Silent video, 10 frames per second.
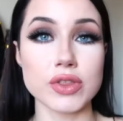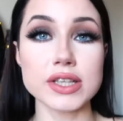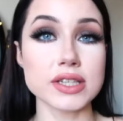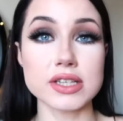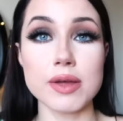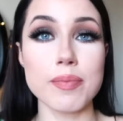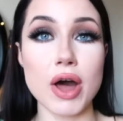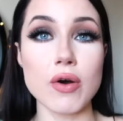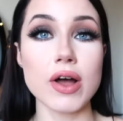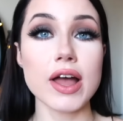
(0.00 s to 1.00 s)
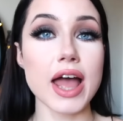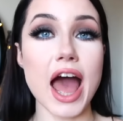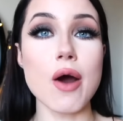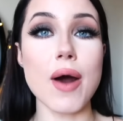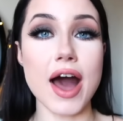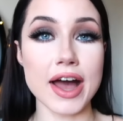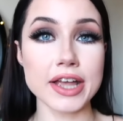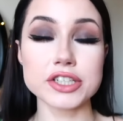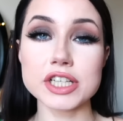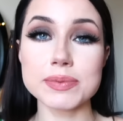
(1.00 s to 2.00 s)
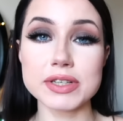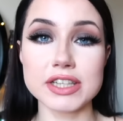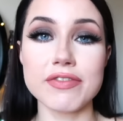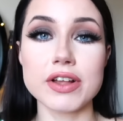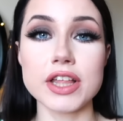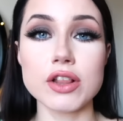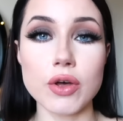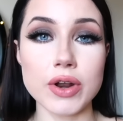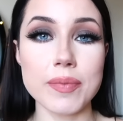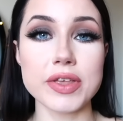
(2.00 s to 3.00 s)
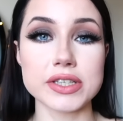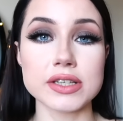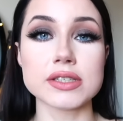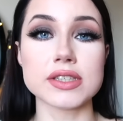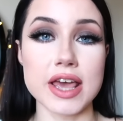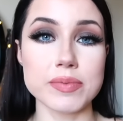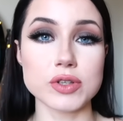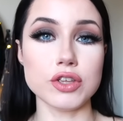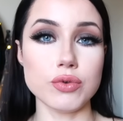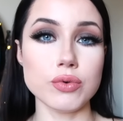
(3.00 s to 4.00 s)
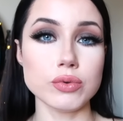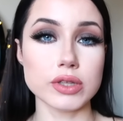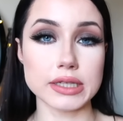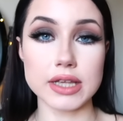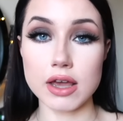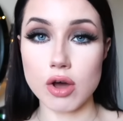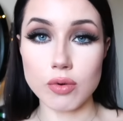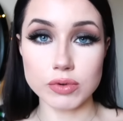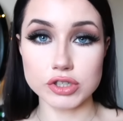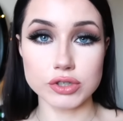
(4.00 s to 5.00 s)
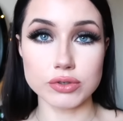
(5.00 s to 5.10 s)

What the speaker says: So this isn't about how I just specifically glowed up. This is tips that you can take home with